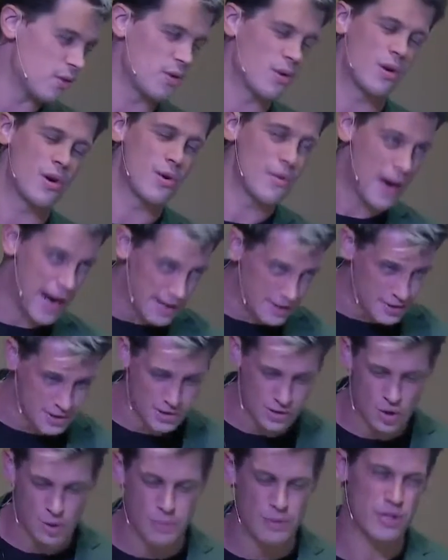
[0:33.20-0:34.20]
or a
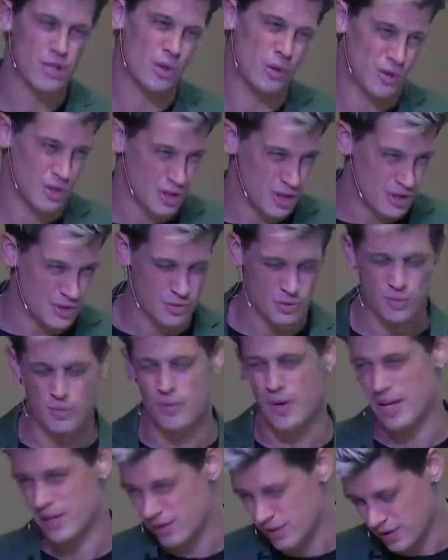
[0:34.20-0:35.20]
harasser or a misogynist or a
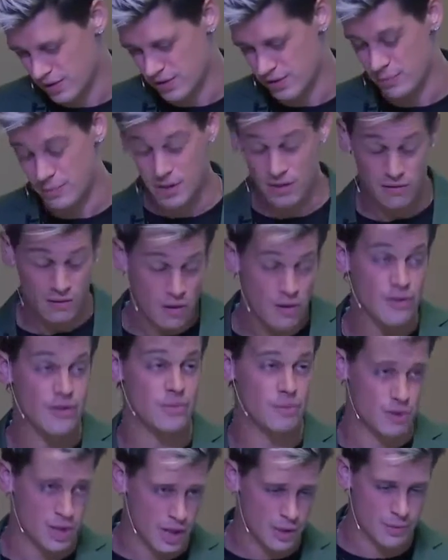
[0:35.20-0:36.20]
racist. I mean, there are
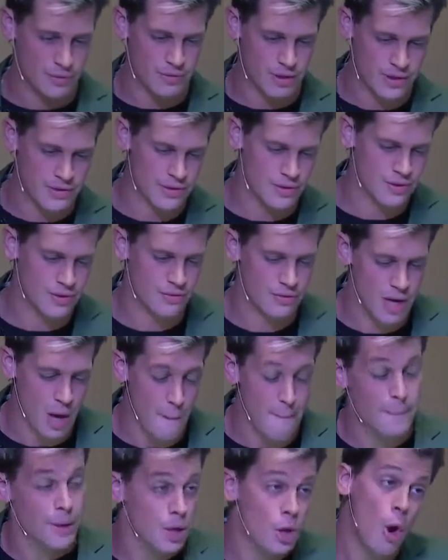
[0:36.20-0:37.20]
some genuine racists
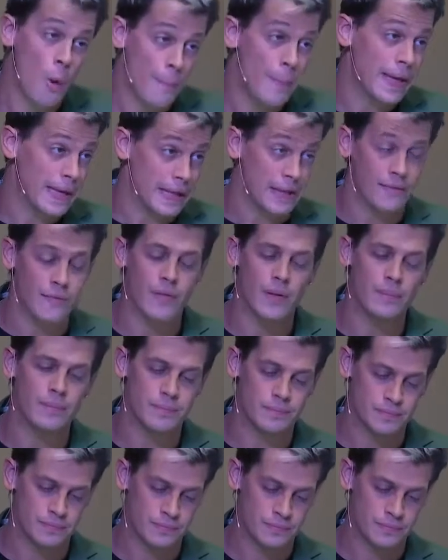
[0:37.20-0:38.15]
around, but not many of them.